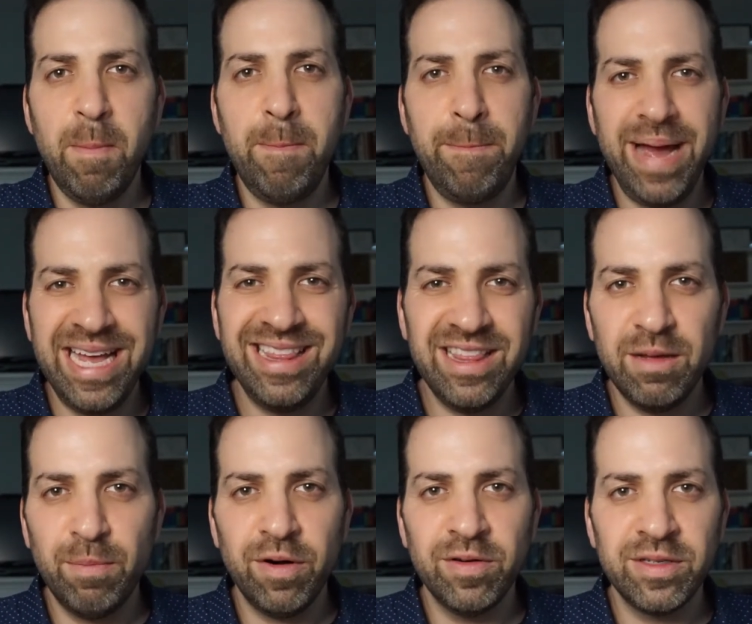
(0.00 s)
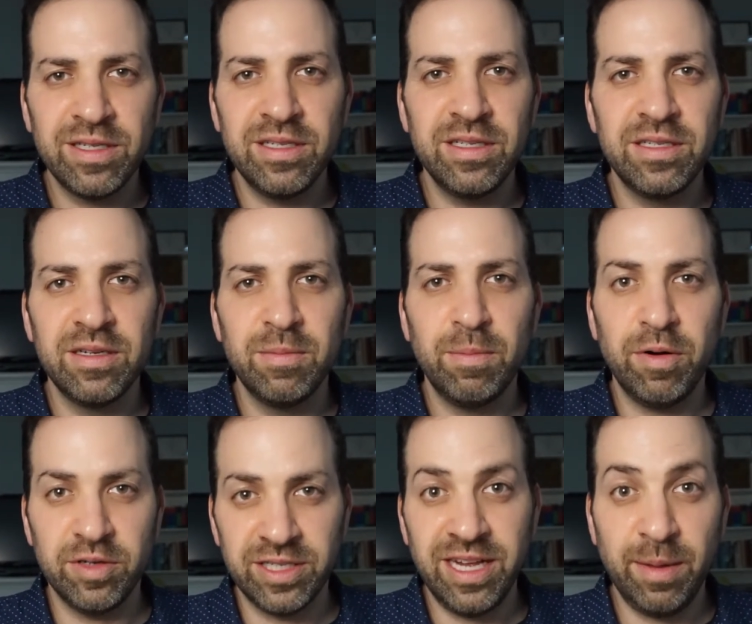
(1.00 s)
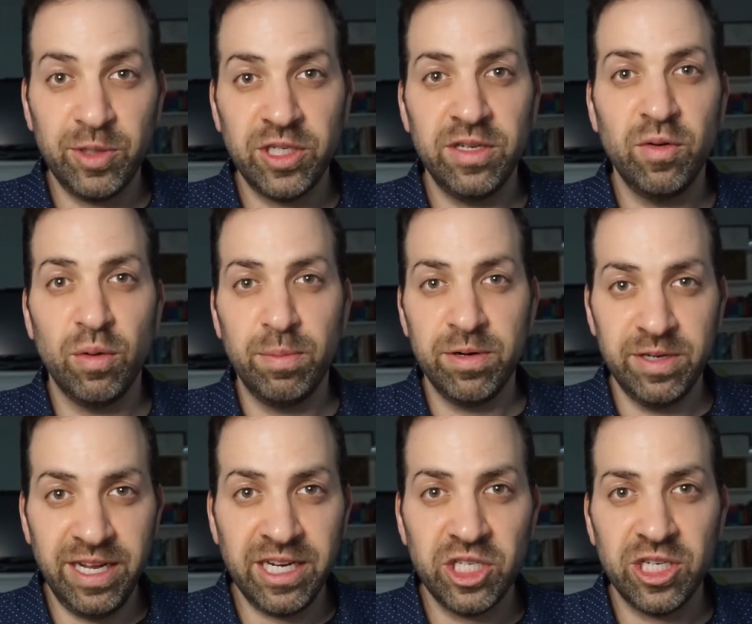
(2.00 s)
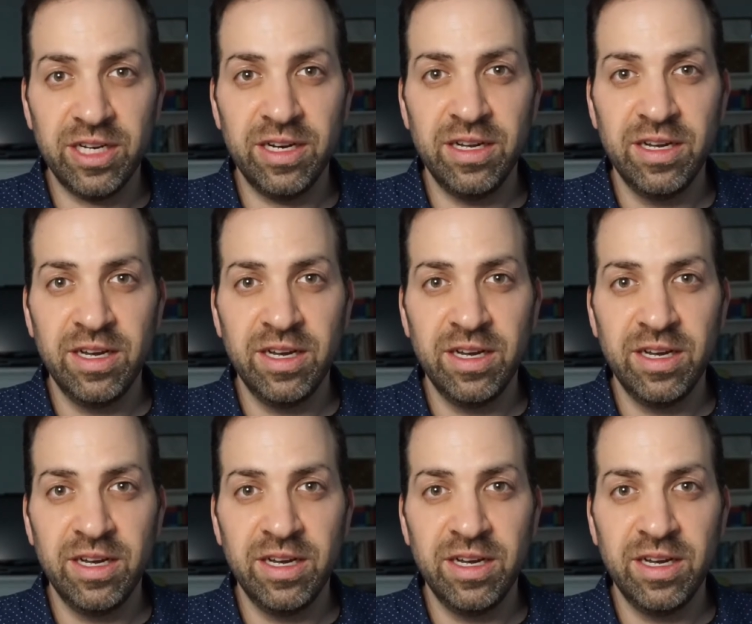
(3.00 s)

bend the person's perception or prediction